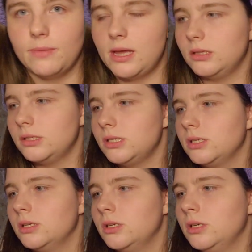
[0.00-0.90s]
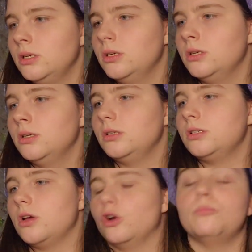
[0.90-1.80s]
beans,
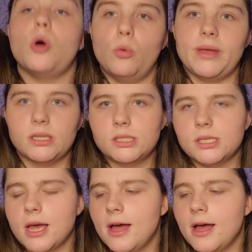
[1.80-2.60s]
or pole beans.